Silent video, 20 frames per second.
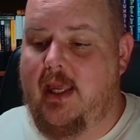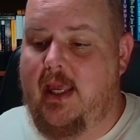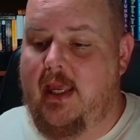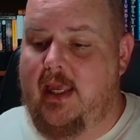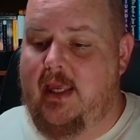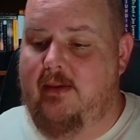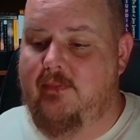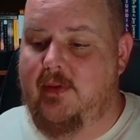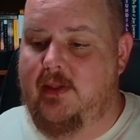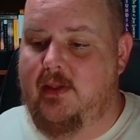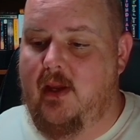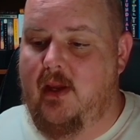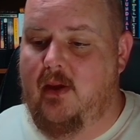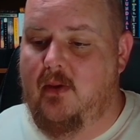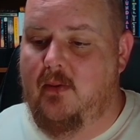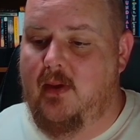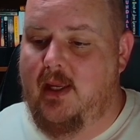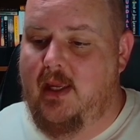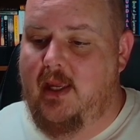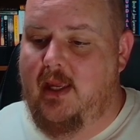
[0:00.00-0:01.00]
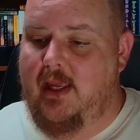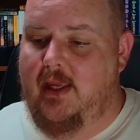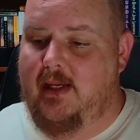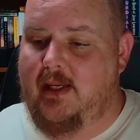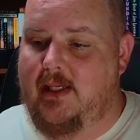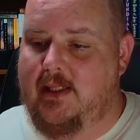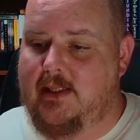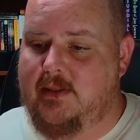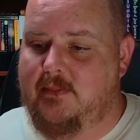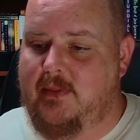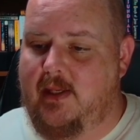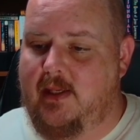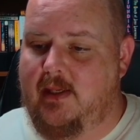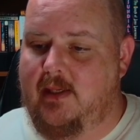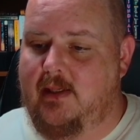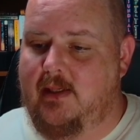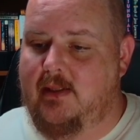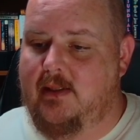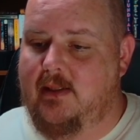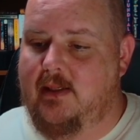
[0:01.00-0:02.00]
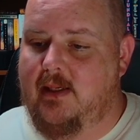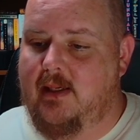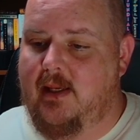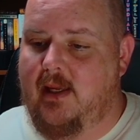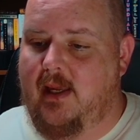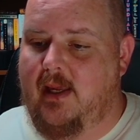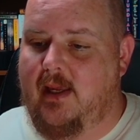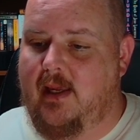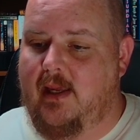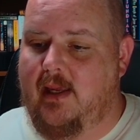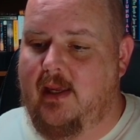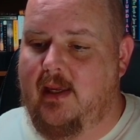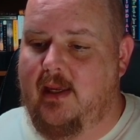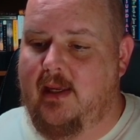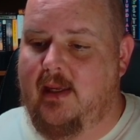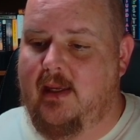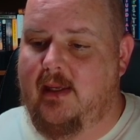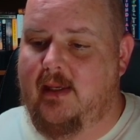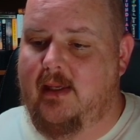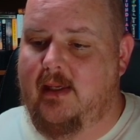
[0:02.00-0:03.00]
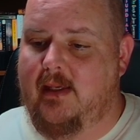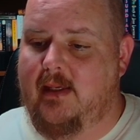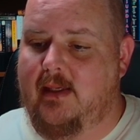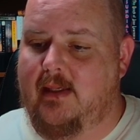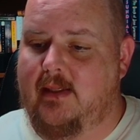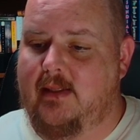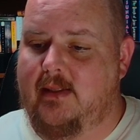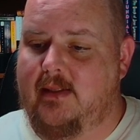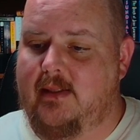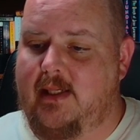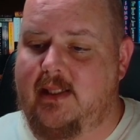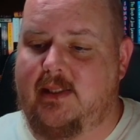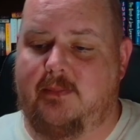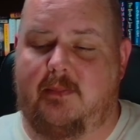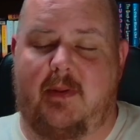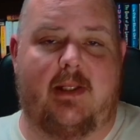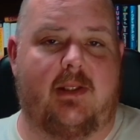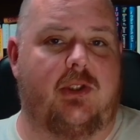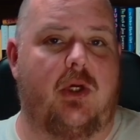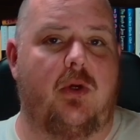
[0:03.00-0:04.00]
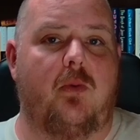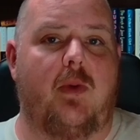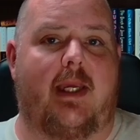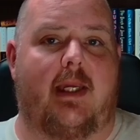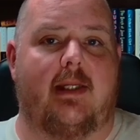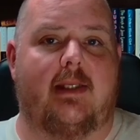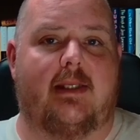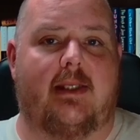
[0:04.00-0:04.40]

even though it has been, uh, it's been two weeks.